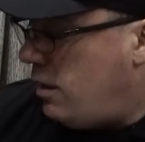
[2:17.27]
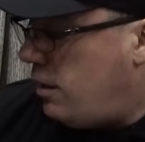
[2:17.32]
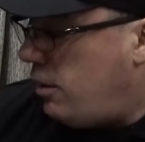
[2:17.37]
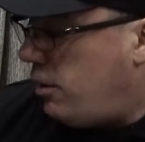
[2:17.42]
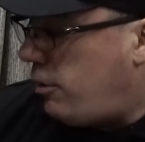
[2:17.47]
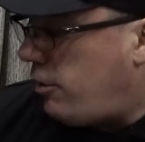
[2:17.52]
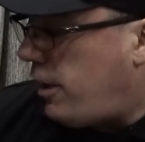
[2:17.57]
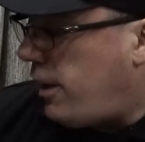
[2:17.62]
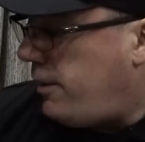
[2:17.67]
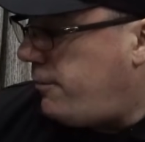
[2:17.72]

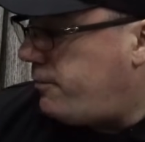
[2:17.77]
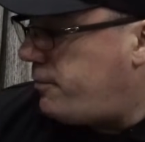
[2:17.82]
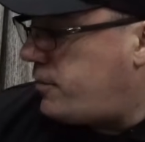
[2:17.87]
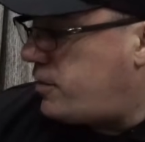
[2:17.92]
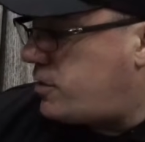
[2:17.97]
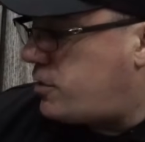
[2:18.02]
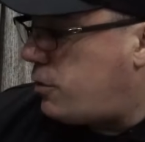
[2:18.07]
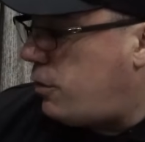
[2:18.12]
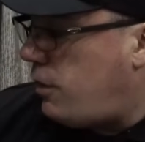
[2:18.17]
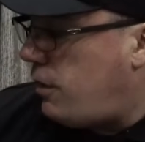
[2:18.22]
Alright,
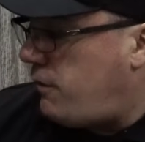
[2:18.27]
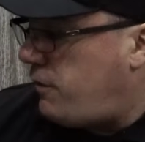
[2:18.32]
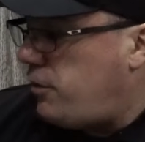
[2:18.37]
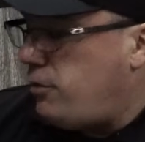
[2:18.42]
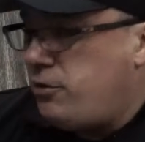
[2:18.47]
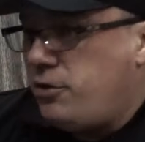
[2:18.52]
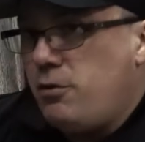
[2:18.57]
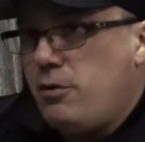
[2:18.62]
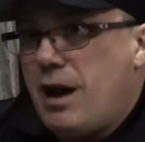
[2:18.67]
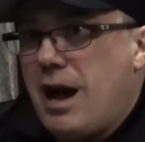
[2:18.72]
so if
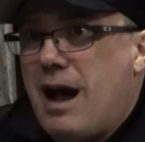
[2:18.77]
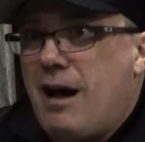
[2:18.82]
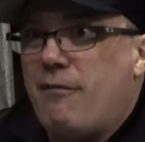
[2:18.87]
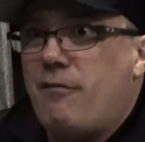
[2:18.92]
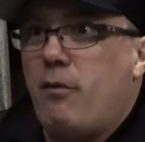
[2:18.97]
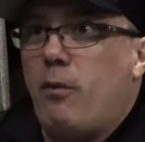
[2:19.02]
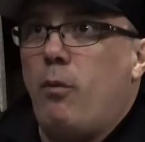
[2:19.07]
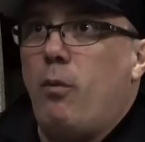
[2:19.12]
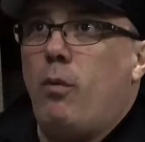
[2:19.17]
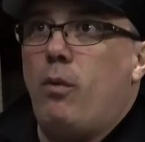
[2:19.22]
you do
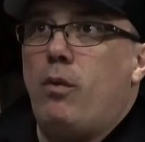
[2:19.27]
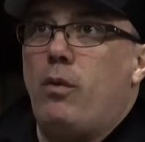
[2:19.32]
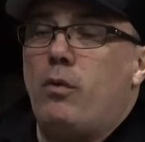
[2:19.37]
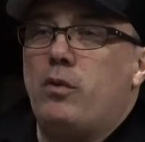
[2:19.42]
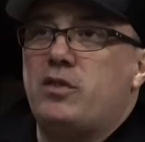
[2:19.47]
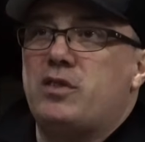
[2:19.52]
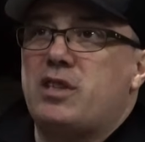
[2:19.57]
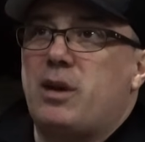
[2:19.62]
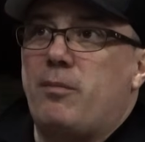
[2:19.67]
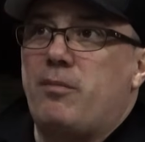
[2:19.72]
have
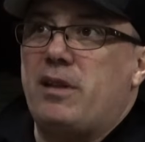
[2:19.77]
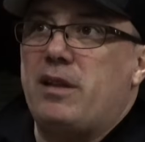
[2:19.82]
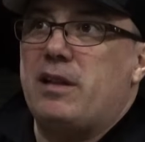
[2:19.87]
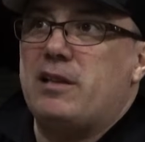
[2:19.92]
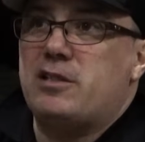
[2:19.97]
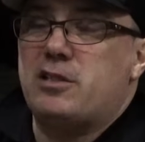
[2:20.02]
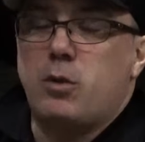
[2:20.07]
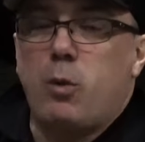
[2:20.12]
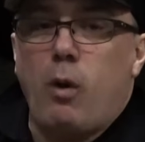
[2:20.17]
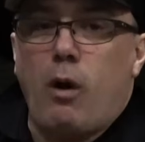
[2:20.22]
something
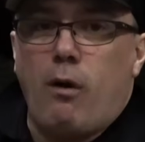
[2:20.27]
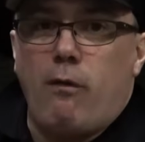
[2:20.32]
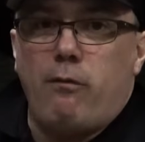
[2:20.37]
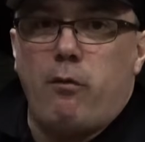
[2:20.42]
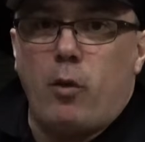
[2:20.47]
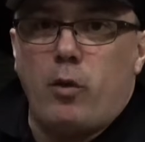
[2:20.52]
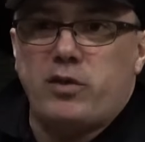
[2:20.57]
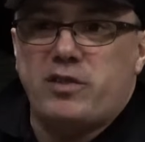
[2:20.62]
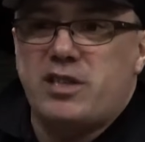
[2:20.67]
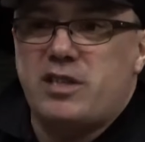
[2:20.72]
that's 12
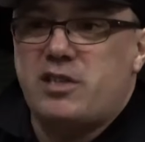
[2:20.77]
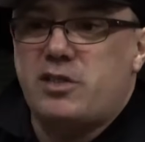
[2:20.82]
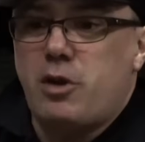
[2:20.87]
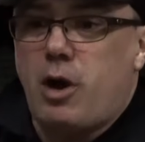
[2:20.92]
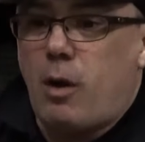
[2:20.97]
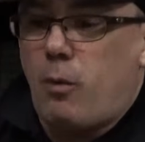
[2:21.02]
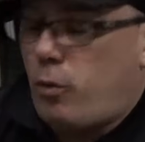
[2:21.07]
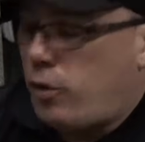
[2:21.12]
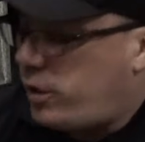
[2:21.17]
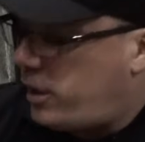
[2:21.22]
volts that's
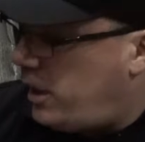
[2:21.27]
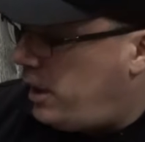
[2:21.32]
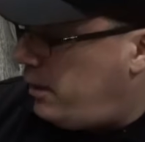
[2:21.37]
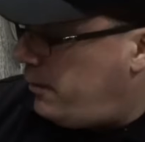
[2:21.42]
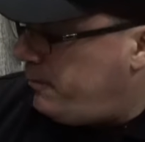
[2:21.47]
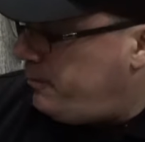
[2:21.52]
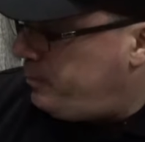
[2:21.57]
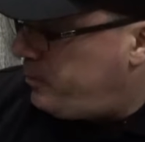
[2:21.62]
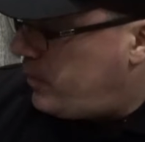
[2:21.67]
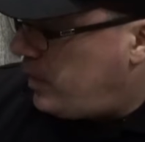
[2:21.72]
not
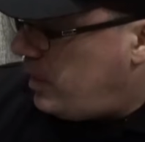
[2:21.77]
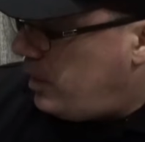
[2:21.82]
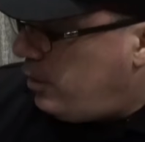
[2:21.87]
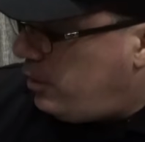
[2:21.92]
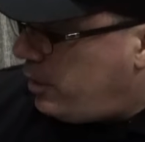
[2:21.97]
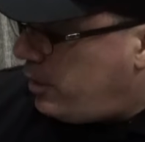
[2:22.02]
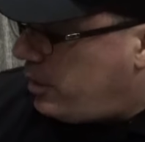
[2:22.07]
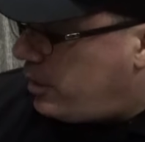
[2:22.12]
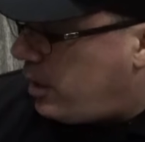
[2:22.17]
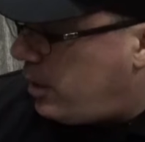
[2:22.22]
working,
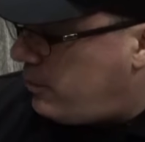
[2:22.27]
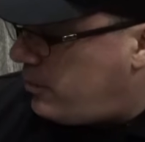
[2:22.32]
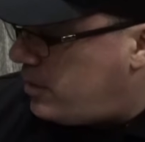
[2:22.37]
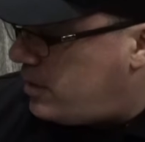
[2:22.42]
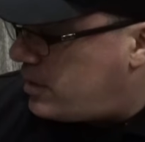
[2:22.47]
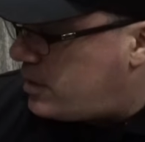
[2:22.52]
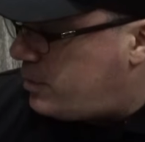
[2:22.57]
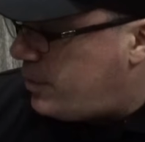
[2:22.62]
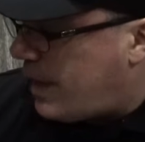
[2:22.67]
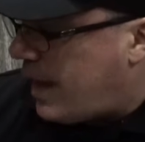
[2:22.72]
you can come to
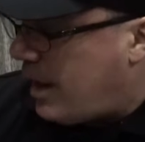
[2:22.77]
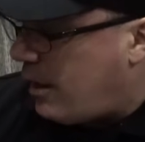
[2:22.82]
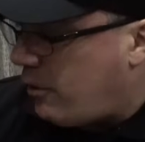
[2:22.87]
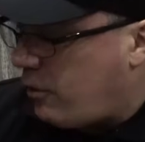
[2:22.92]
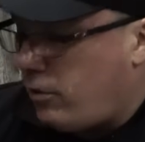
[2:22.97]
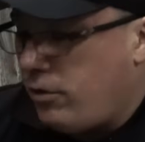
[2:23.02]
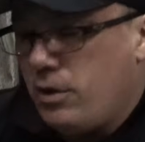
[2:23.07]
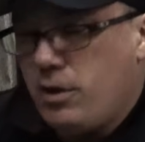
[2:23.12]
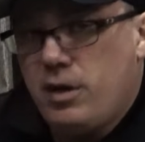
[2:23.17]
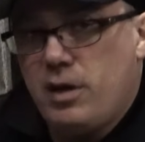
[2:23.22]
this
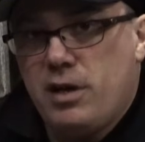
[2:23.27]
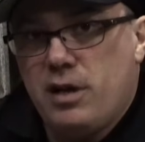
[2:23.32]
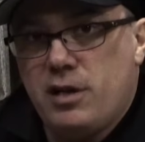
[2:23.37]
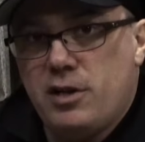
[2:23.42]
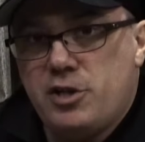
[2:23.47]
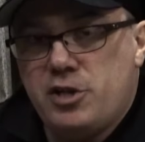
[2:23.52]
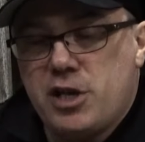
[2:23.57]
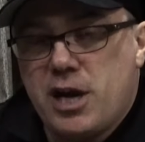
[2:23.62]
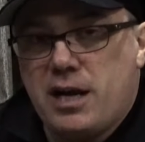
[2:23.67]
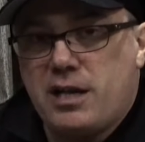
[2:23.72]
panel,
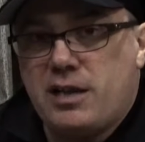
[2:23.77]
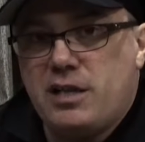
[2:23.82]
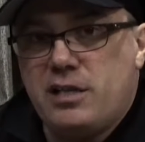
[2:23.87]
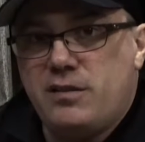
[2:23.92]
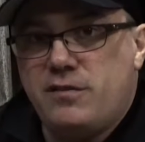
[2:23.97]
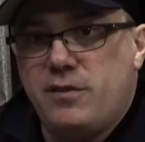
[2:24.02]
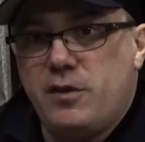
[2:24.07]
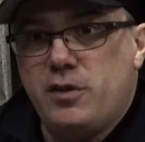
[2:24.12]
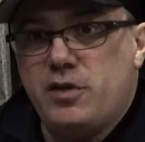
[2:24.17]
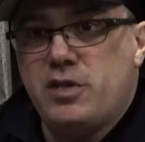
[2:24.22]
check
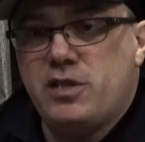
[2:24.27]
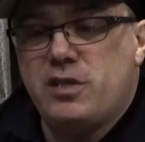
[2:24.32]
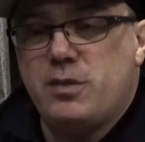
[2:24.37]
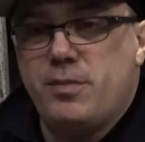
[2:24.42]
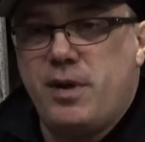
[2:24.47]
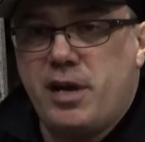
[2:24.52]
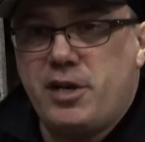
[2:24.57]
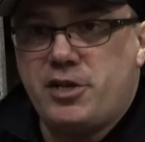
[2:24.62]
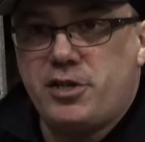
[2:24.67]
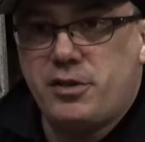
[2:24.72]
these fuses to
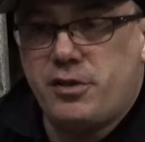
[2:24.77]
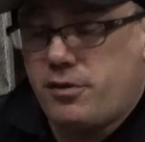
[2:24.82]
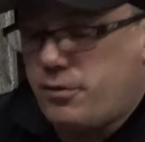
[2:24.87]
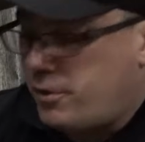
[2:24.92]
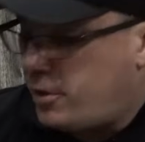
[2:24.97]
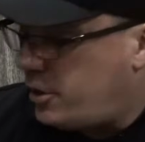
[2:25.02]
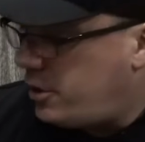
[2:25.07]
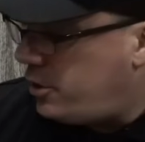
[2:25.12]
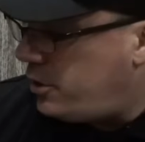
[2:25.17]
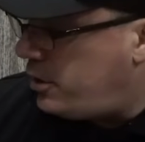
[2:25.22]
make sure
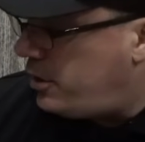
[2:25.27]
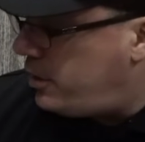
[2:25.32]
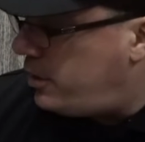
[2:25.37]
they're in good